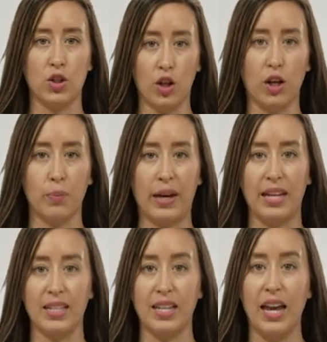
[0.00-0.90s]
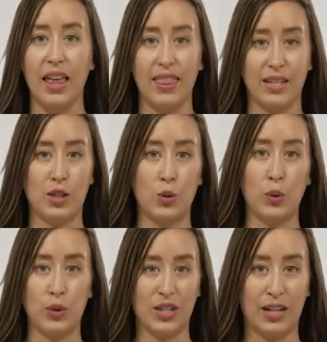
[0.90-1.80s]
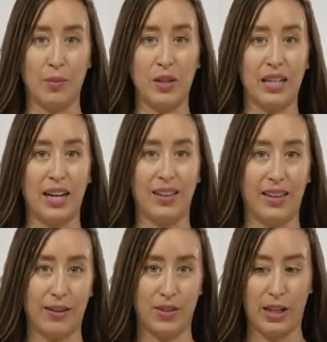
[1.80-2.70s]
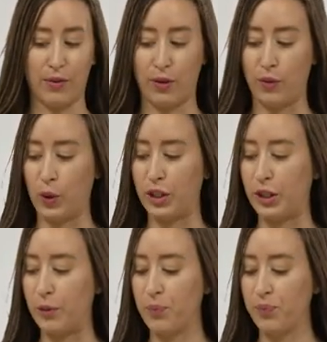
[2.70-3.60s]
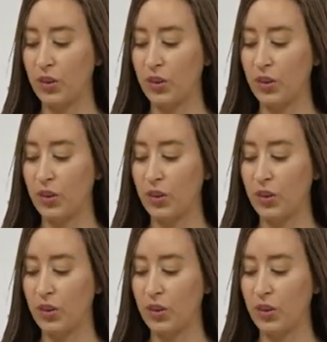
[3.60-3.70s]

the dog beds. This tool is going to be a lifesaver for you.